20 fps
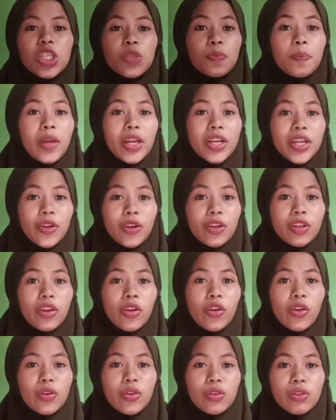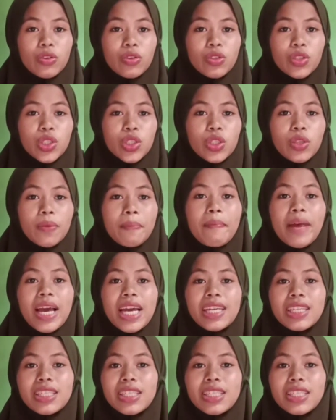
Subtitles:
period concludes by